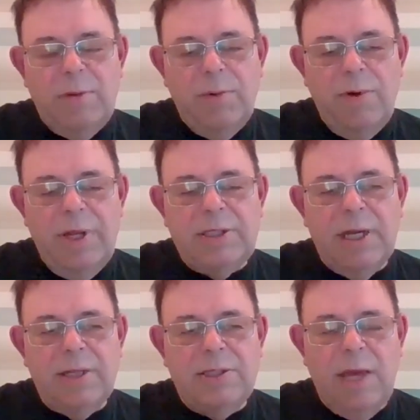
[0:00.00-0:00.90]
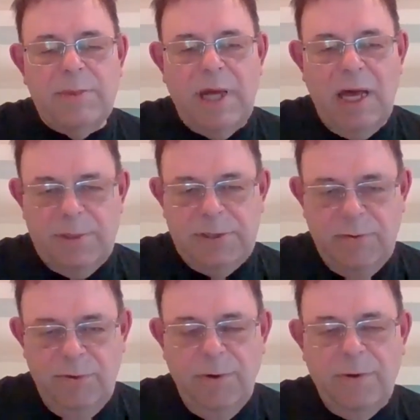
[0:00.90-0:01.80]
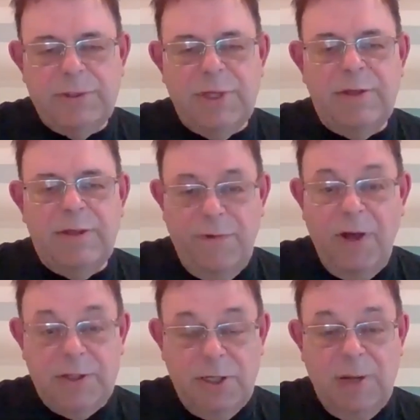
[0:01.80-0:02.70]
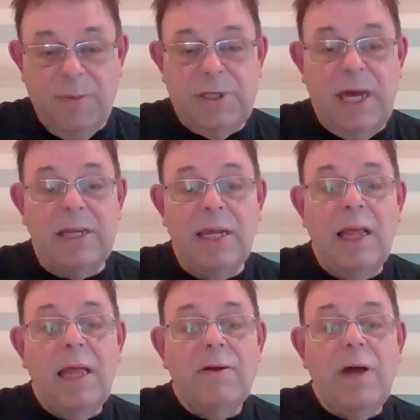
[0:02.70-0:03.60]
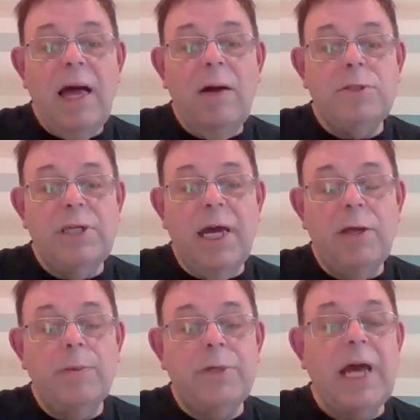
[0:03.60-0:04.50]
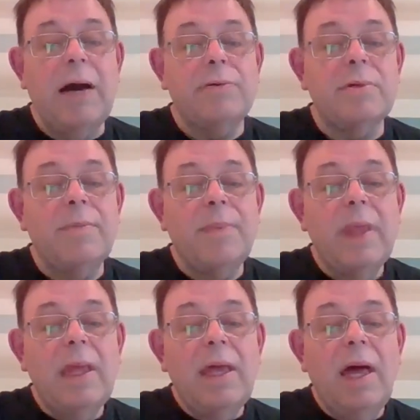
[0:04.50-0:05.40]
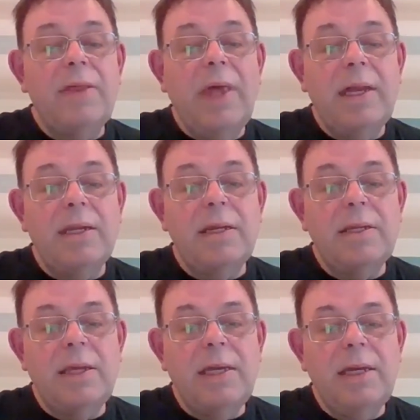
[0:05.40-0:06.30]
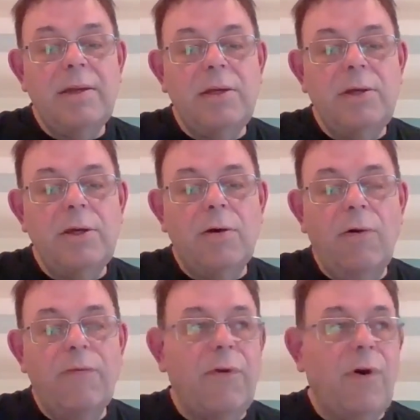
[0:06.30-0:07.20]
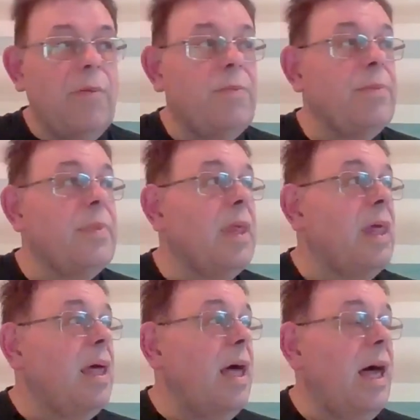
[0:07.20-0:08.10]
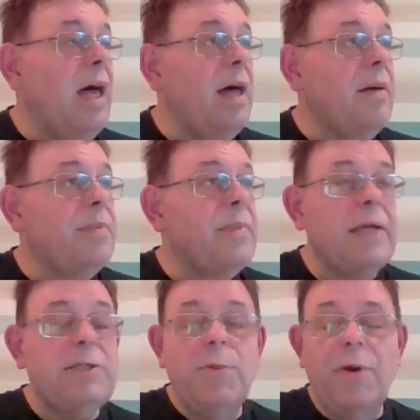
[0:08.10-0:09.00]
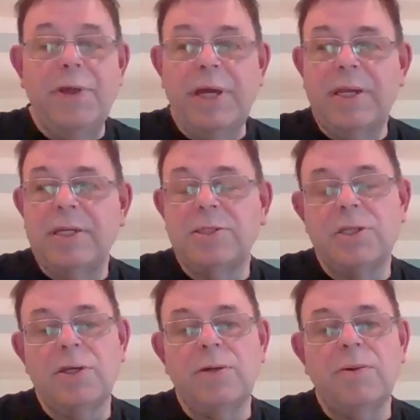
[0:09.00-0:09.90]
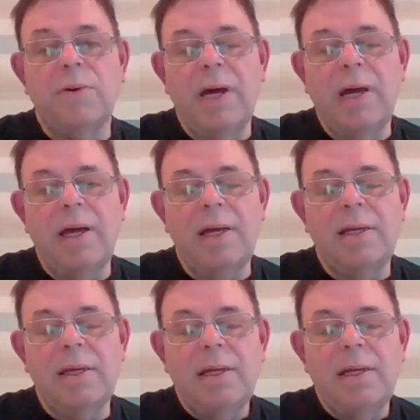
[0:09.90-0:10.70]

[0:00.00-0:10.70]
releasing at the same time as the rules. The first, as Tim said, which take you up to Taunton, and then you go from Hedgley Moor, I think it is, to